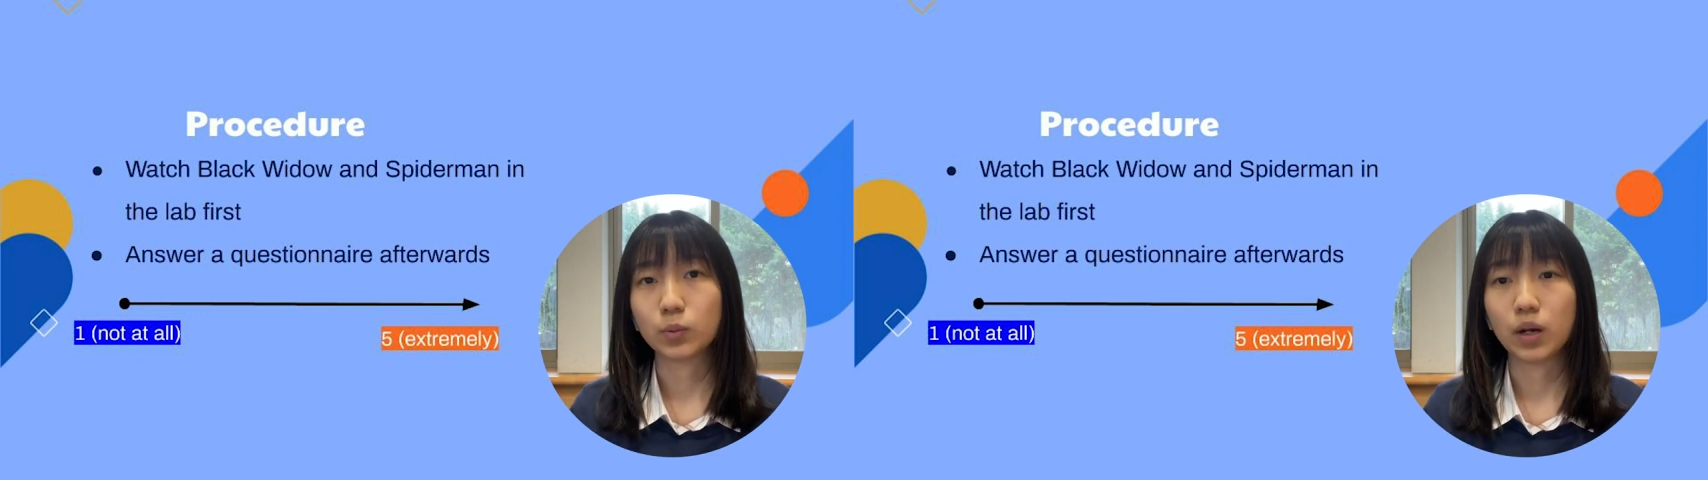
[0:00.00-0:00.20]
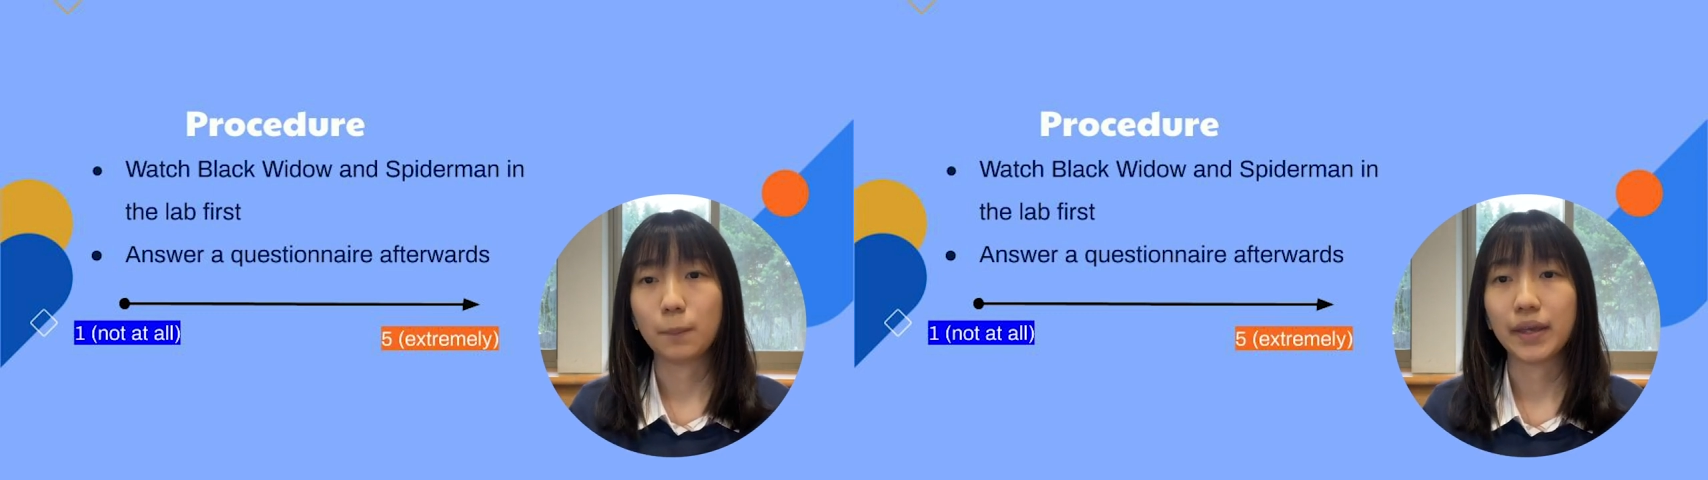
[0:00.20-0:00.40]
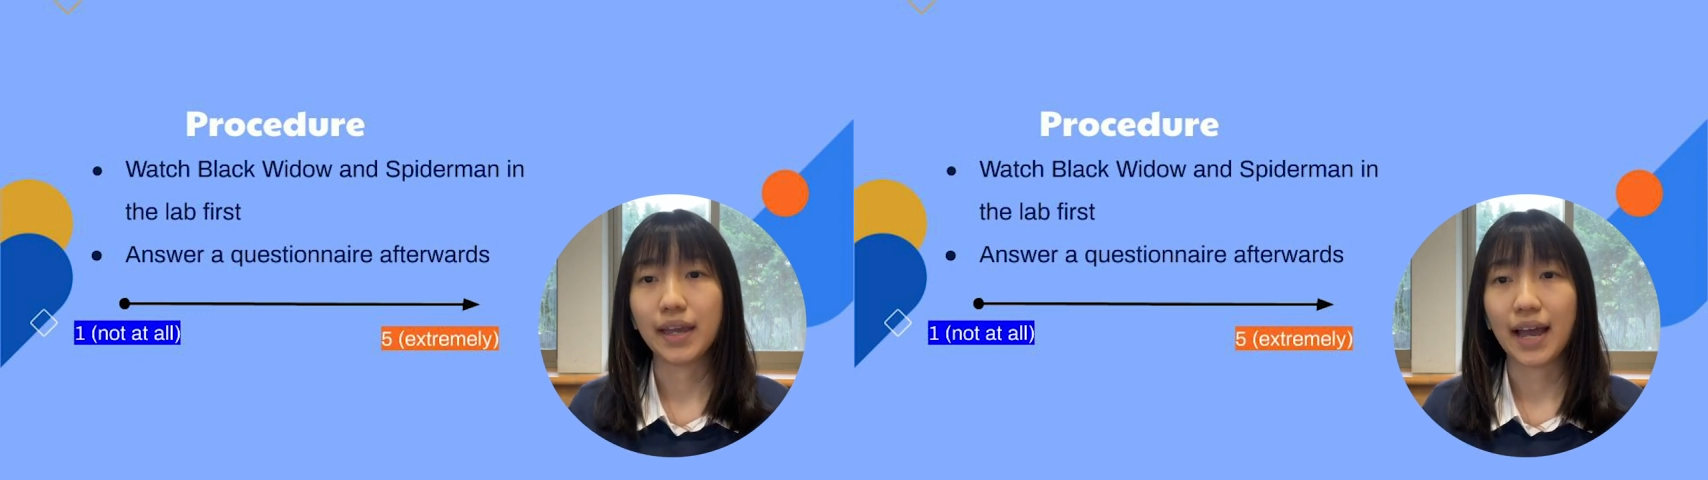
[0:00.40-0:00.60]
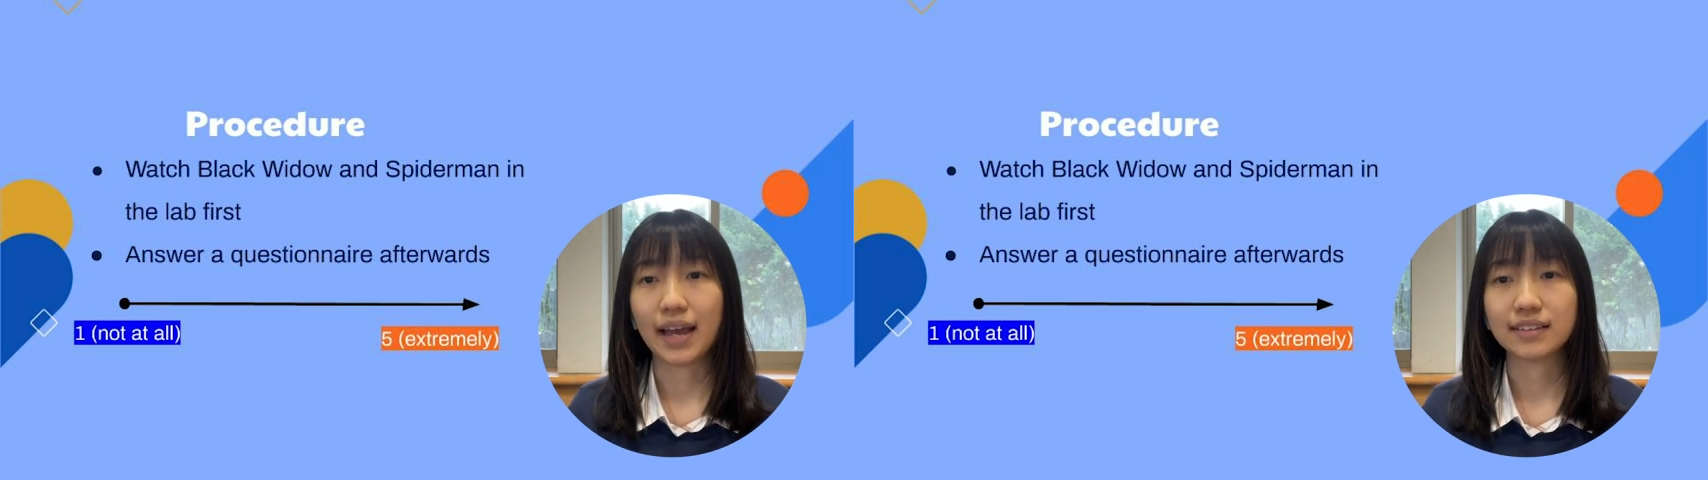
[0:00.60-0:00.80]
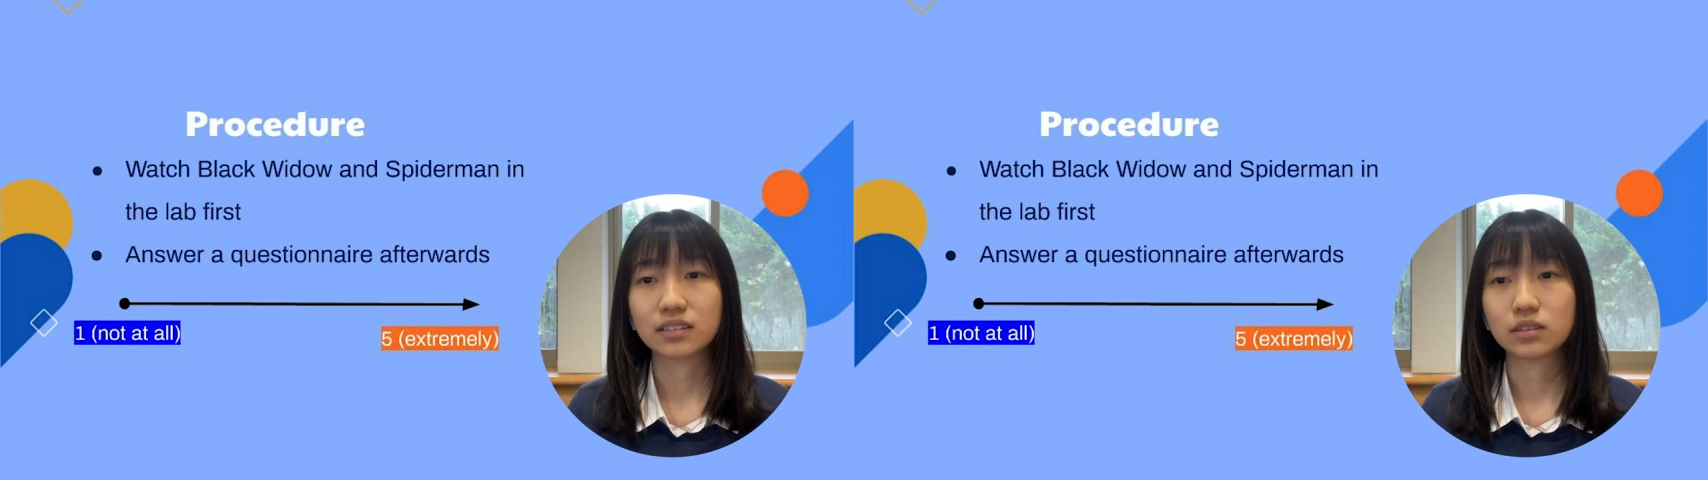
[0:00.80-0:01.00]
will be
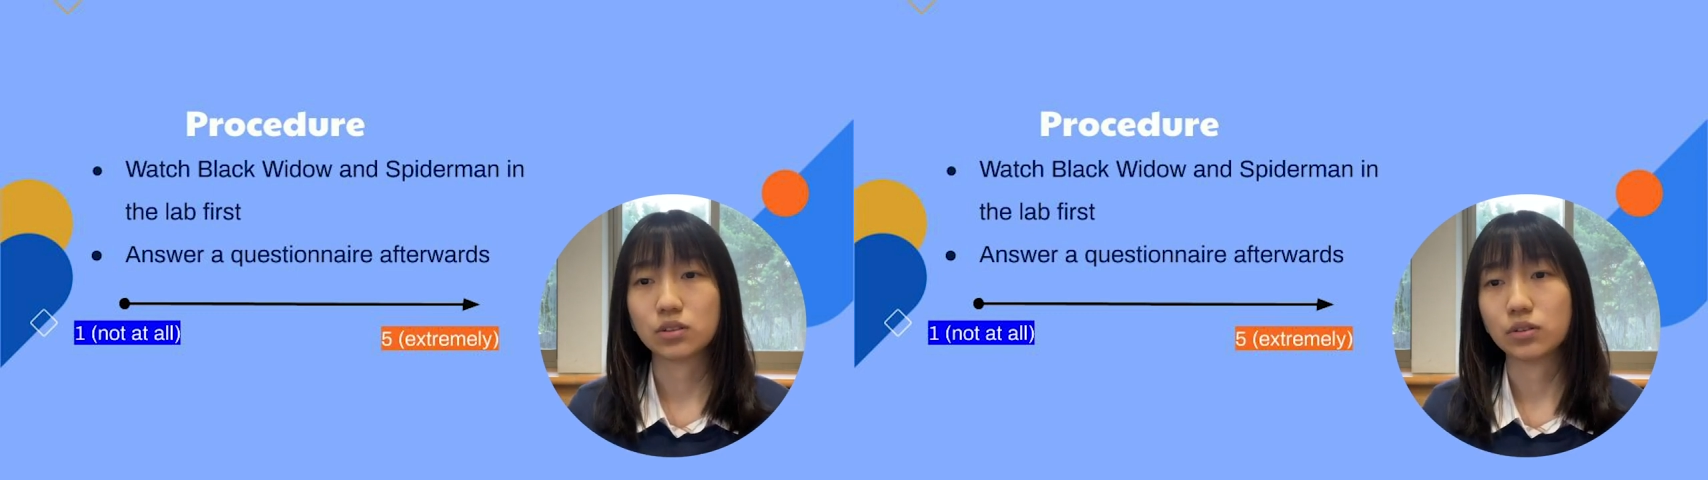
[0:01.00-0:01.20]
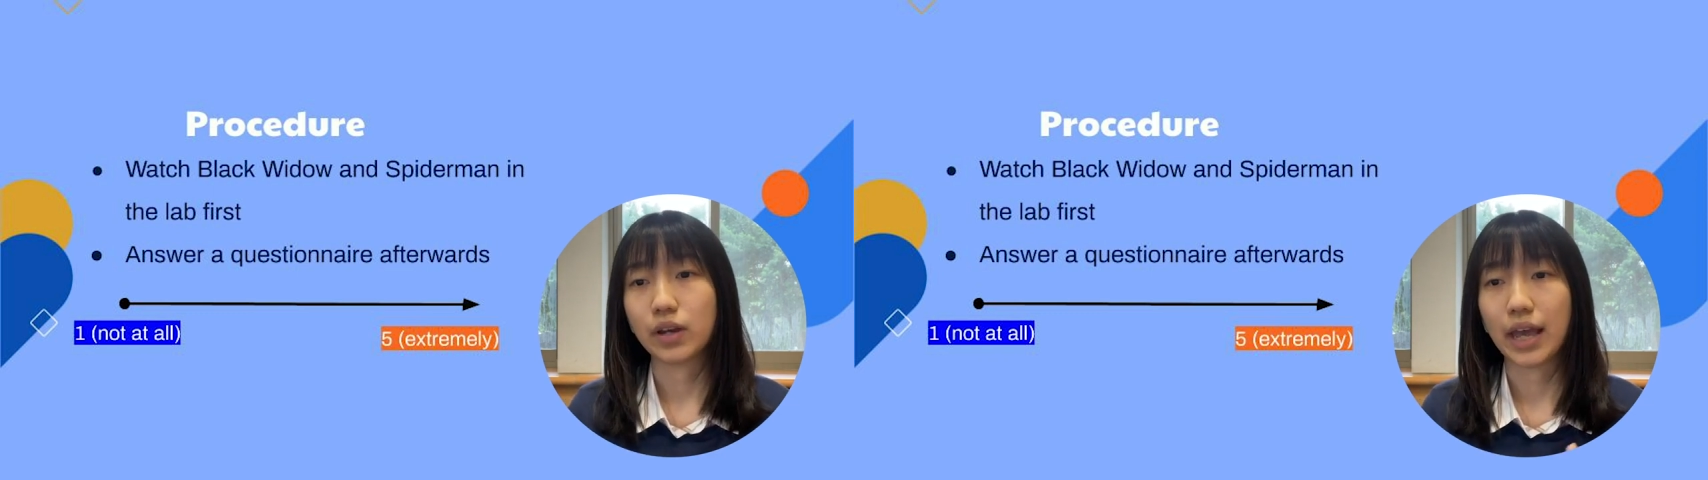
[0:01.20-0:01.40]
asked to